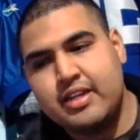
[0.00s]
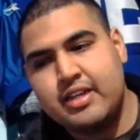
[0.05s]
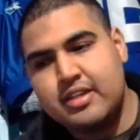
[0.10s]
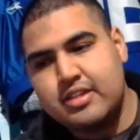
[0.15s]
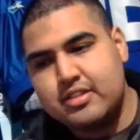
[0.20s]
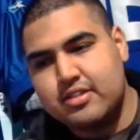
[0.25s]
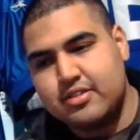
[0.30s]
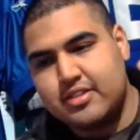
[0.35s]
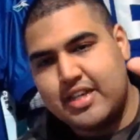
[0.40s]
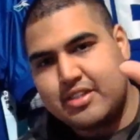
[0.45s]

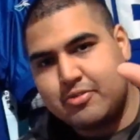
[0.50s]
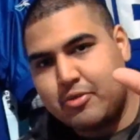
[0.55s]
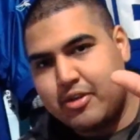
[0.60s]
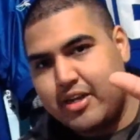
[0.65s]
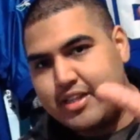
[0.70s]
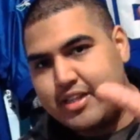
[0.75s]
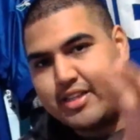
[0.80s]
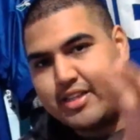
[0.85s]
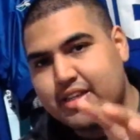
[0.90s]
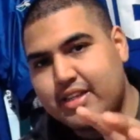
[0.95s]
So that's what I
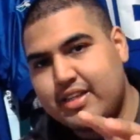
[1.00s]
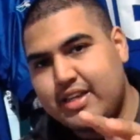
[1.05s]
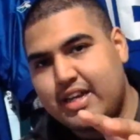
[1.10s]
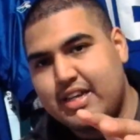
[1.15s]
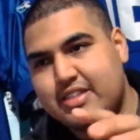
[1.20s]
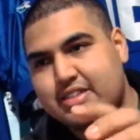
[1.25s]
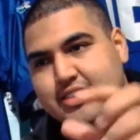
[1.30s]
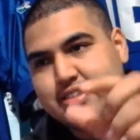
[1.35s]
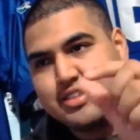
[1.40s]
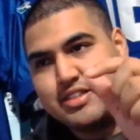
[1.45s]
did,
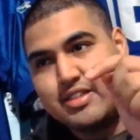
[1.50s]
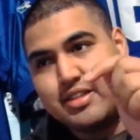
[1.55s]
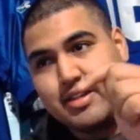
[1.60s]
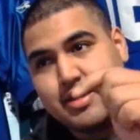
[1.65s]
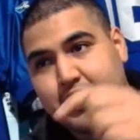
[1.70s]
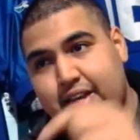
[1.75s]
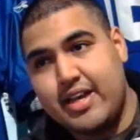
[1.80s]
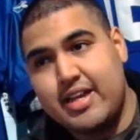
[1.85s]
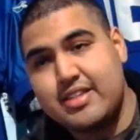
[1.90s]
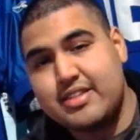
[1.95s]
guys. Since the
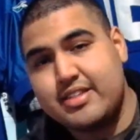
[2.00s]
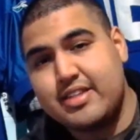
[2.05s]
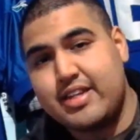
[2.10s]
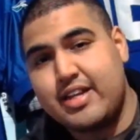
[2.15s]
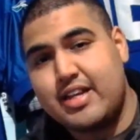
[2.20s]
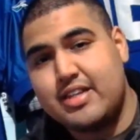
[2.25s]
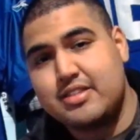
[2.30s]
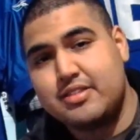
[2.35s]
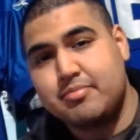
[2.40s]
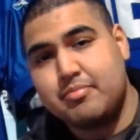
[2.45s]
headset
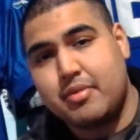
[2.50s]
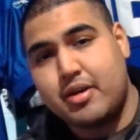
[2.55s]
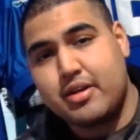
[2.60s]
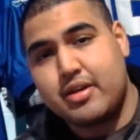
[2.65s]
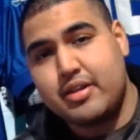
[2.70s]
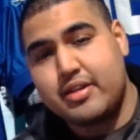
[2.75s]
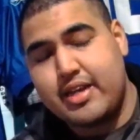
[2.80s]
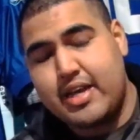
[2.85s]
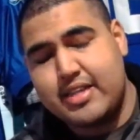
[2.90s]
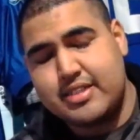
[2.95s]
has
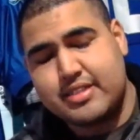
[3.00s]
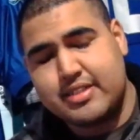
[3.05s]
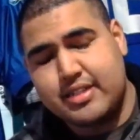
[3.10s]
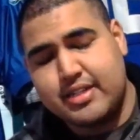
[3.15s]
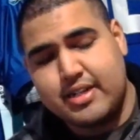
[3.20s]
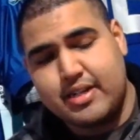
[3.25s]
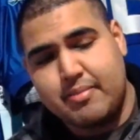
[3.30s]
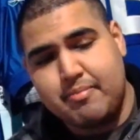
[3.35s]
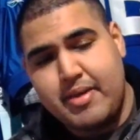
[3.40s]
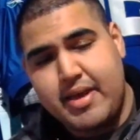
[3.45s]
has
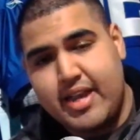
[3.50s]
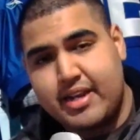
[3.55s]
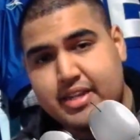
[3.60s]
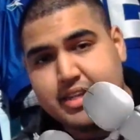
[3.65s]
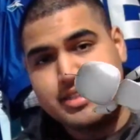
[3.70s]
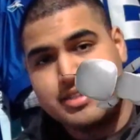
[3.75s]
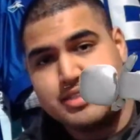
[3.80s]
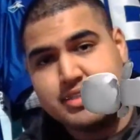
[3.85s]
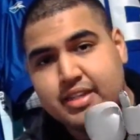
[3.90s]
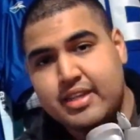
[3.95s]
uh,
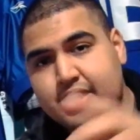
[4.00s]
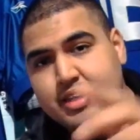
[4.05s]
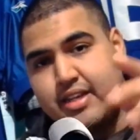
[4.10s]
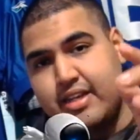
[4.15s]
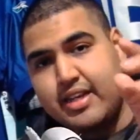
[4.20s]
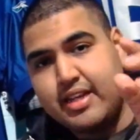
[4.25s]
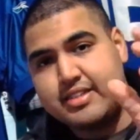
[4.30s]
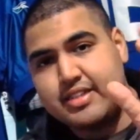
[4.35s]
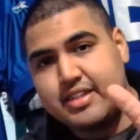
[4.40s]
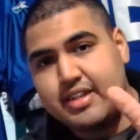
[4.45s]
magnets,
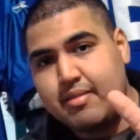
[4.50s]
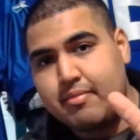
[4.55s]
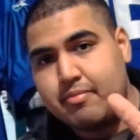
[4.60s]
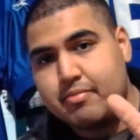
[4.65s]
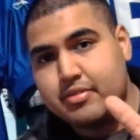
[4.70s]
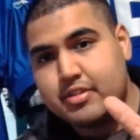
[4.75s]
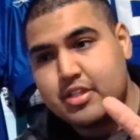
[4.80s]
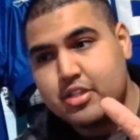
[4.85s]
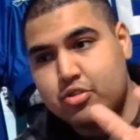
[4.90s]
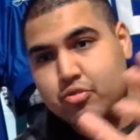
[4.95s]
it's gonna
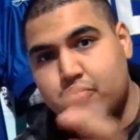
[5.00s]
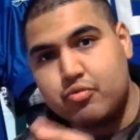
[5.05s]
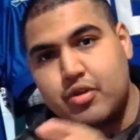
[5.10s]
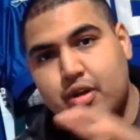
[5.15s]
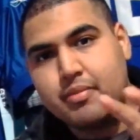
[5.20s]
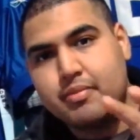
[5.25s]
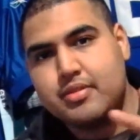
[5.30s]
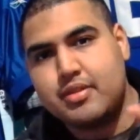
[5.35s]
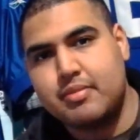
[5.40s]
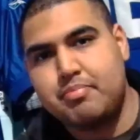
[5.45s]

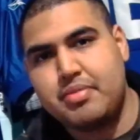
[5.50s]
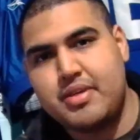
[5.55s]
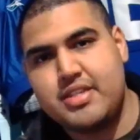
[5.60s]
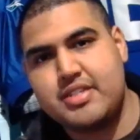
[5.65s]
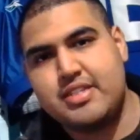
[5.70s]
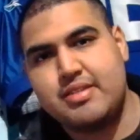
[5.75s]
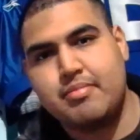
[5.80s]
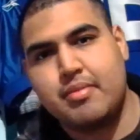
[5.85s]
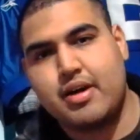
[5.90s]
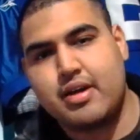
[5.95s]
disrupt the
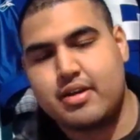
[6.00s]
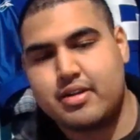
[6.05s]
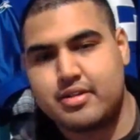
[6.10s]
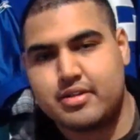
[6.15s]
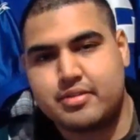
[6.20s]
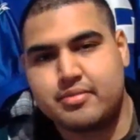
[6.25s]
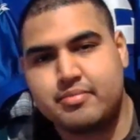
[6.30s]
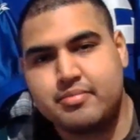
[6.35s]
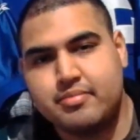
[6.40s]
PC monitor.